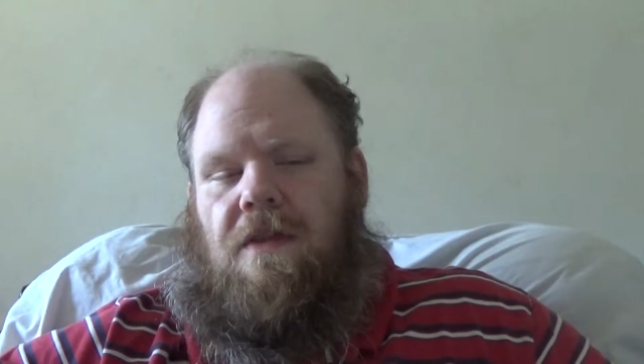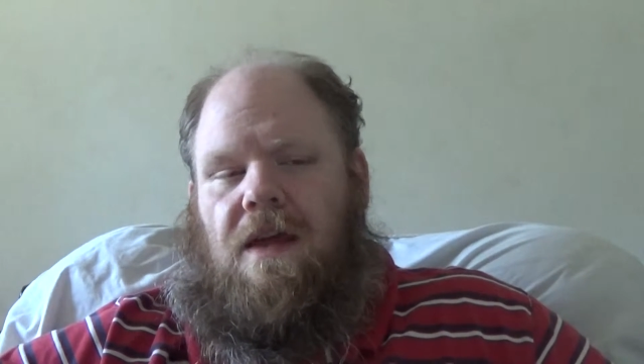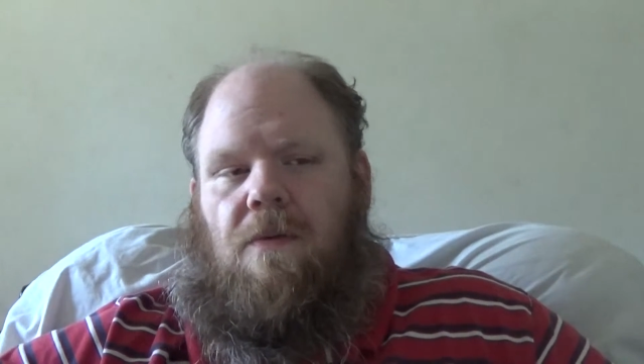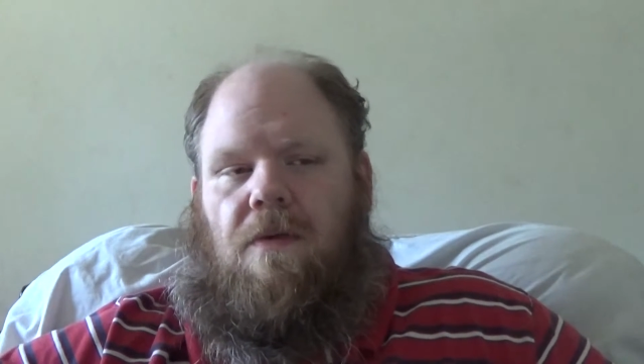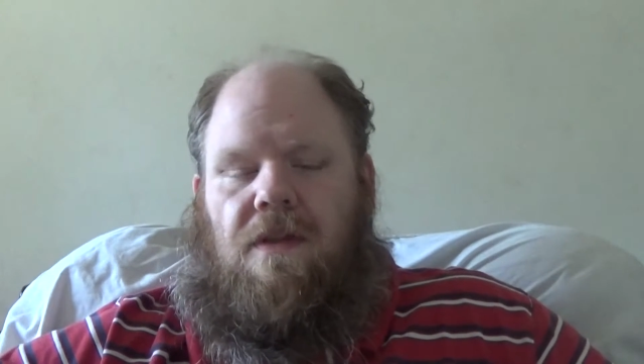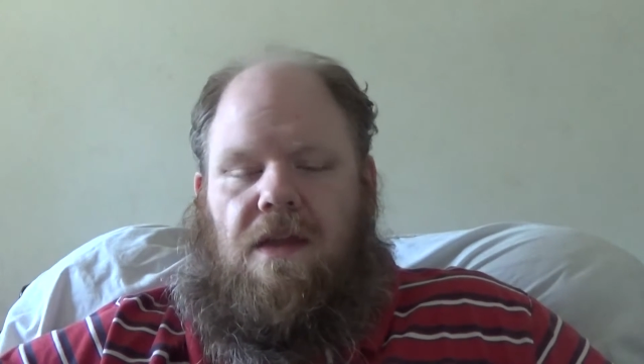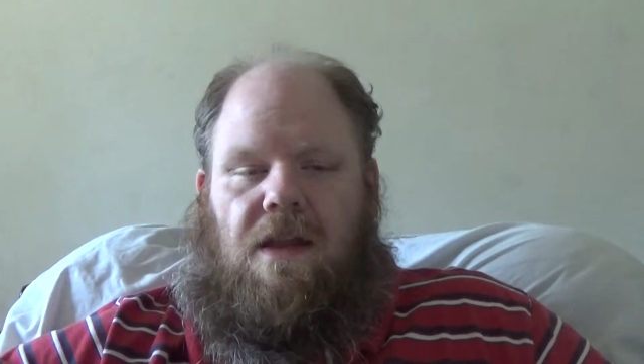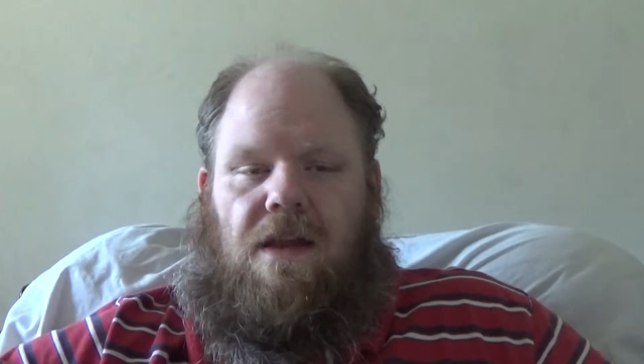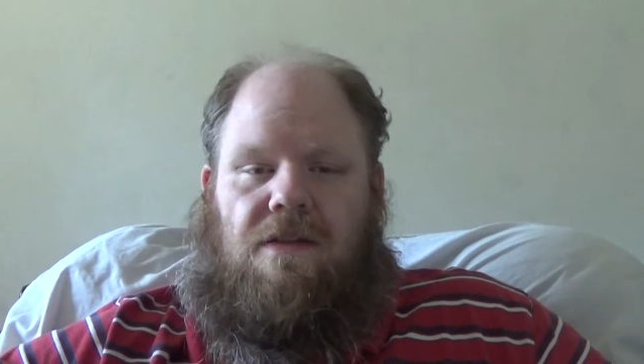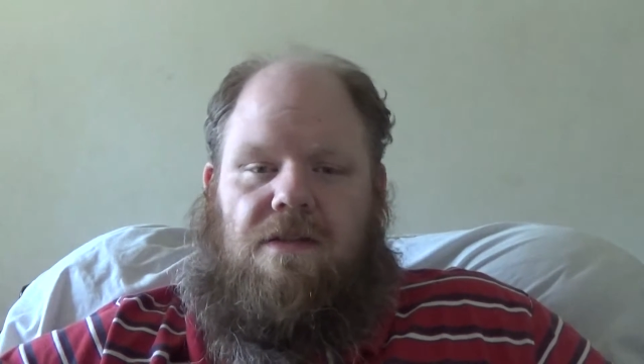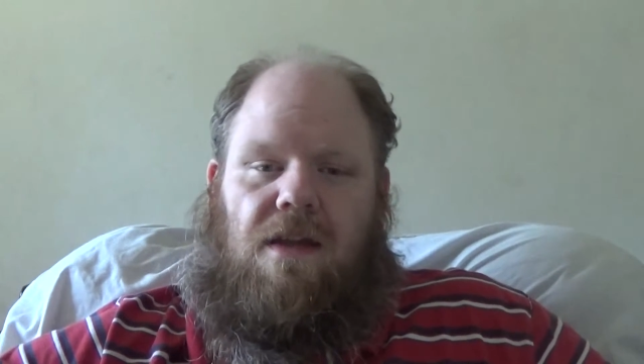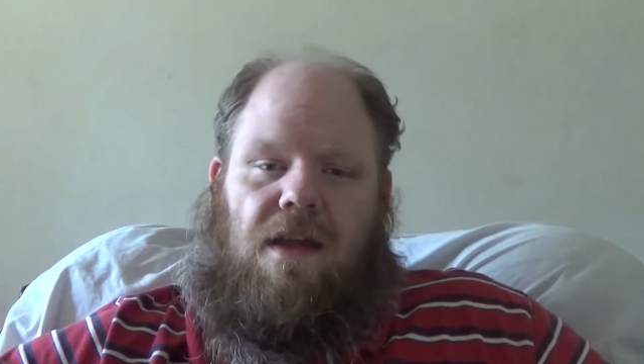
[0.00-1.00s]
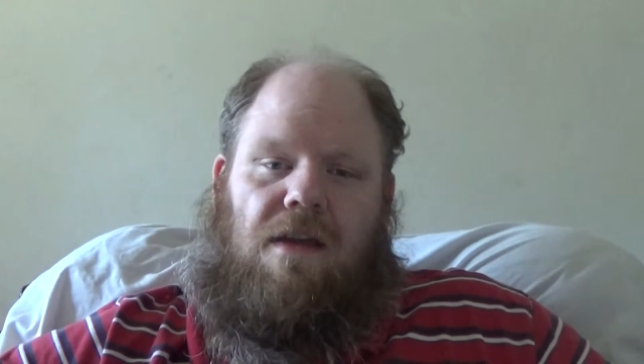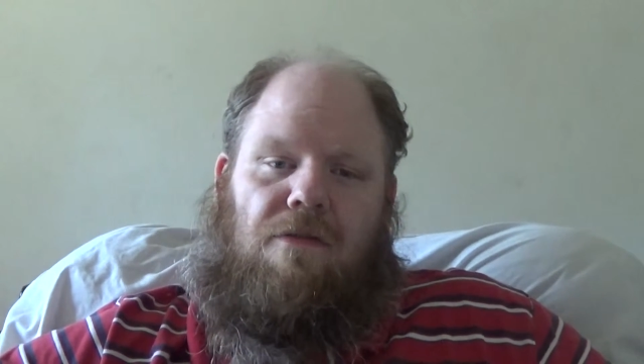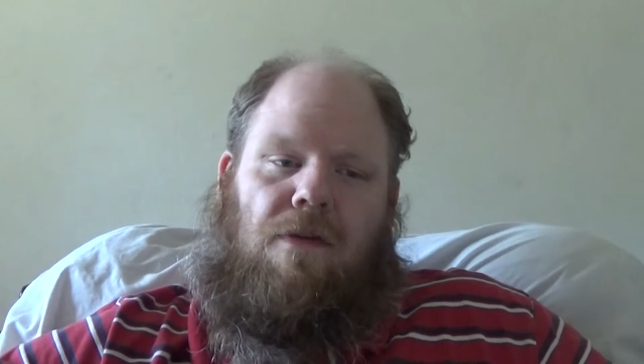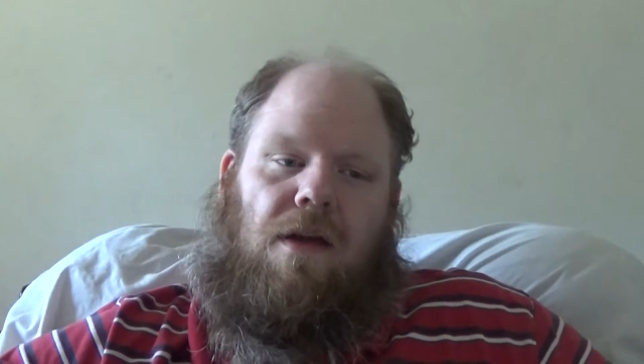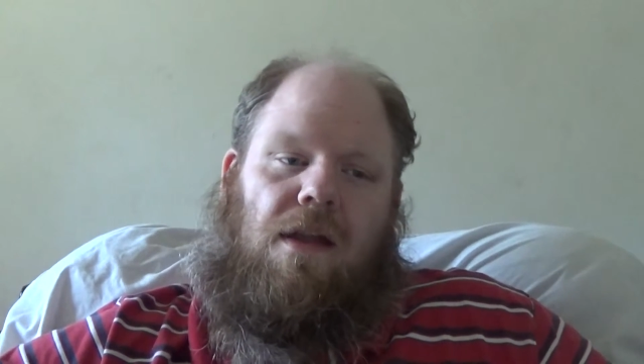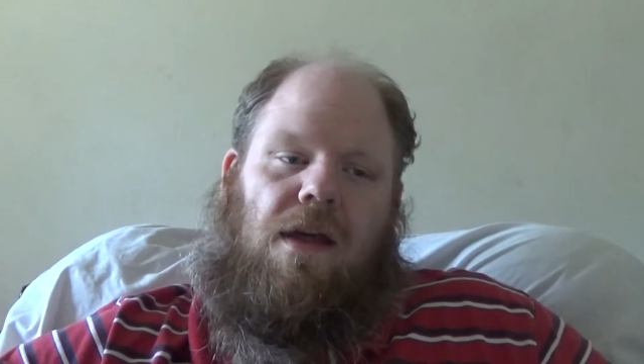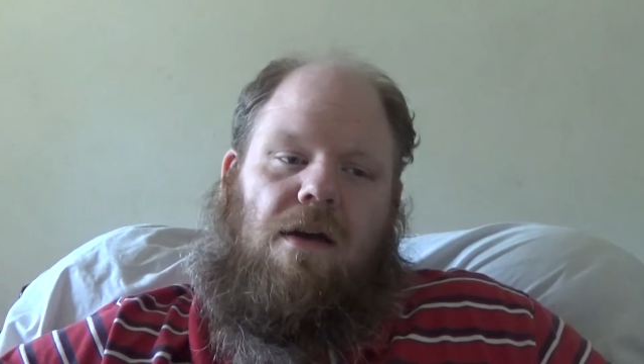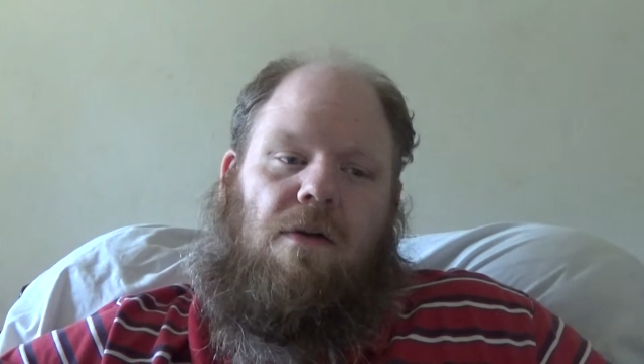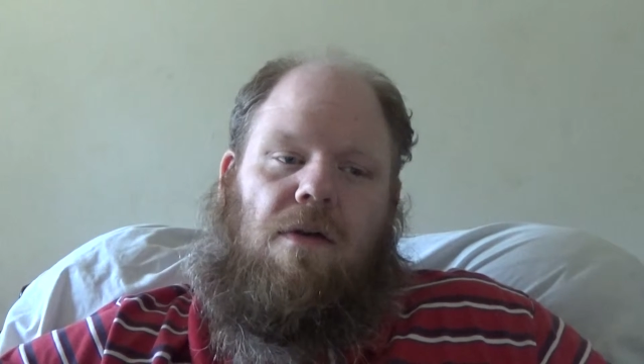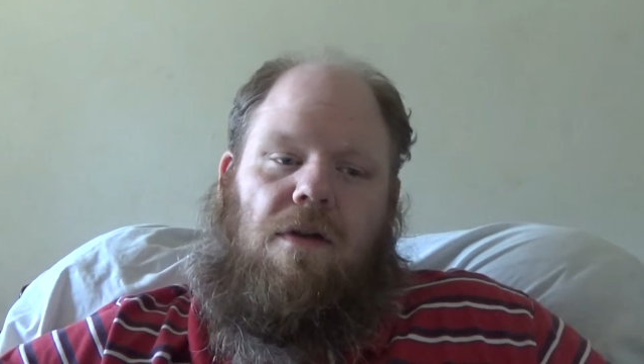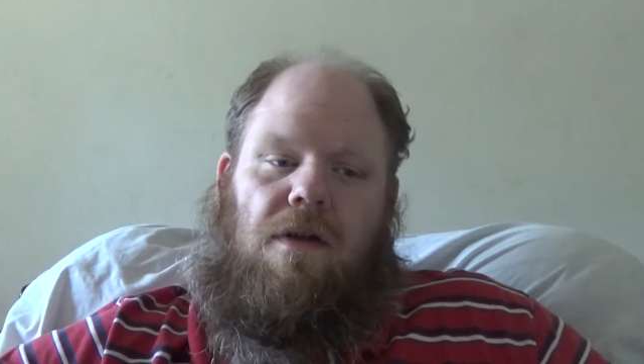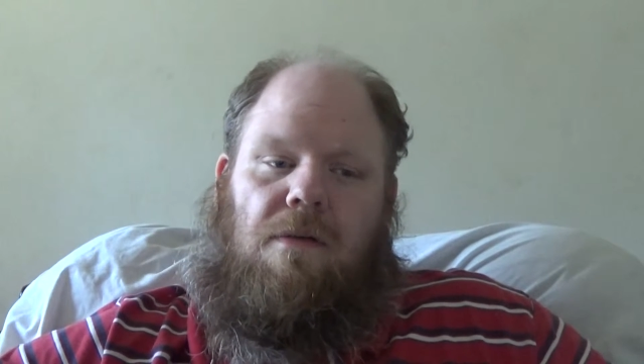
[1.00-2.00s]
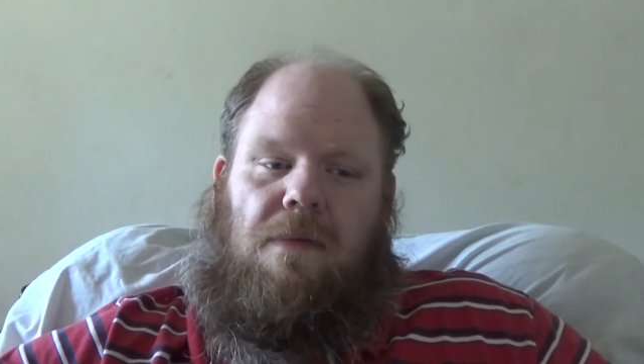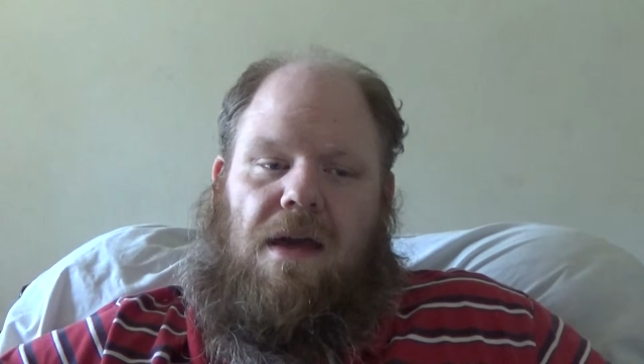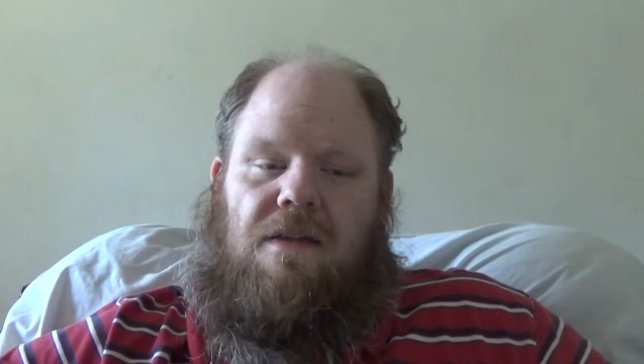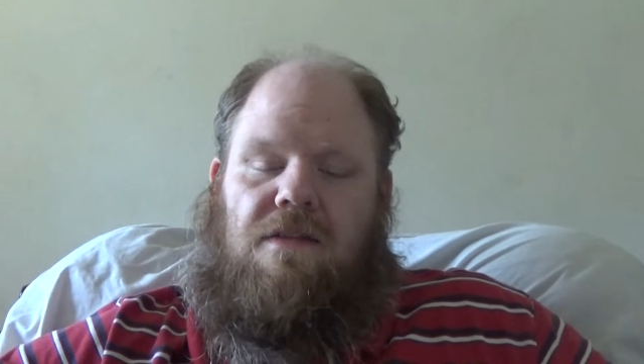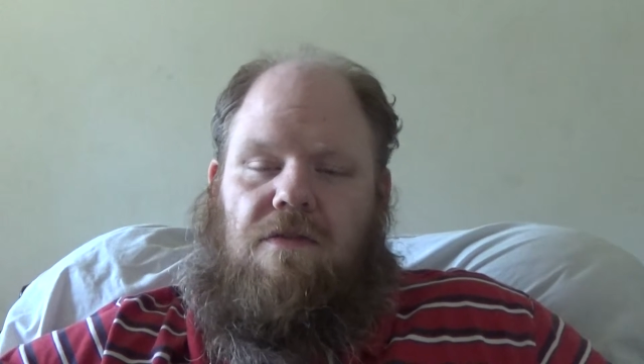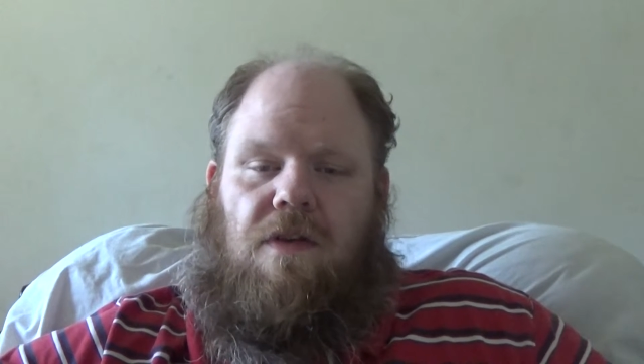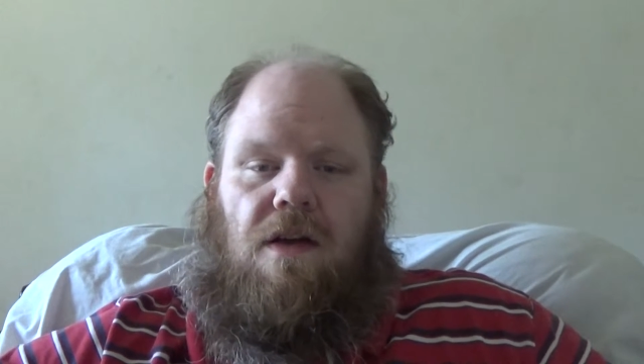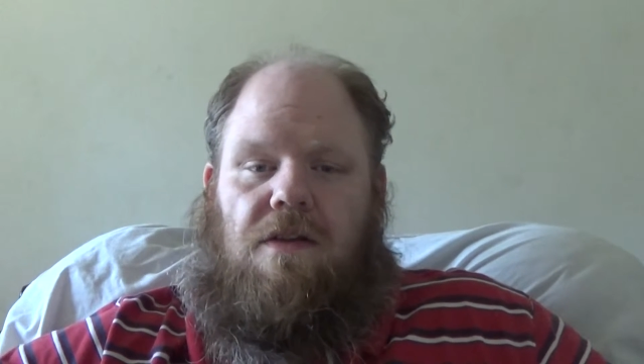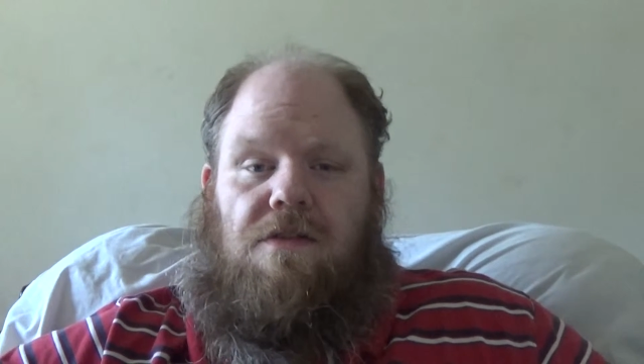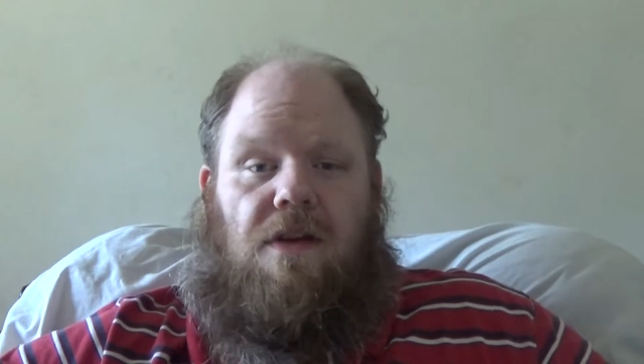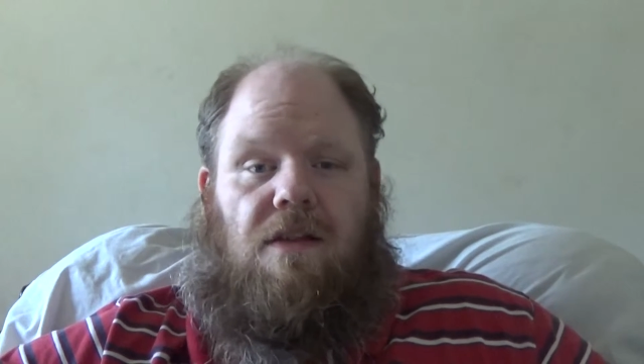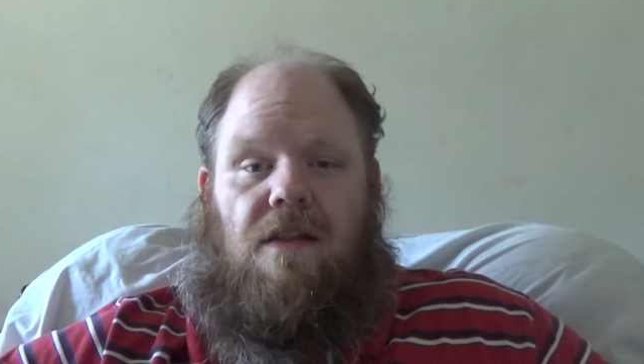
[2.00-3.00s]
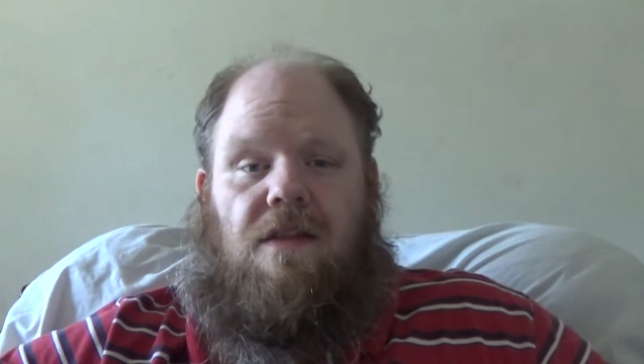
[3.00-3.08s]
they were the idiots that gave Ryan Howard a massive contract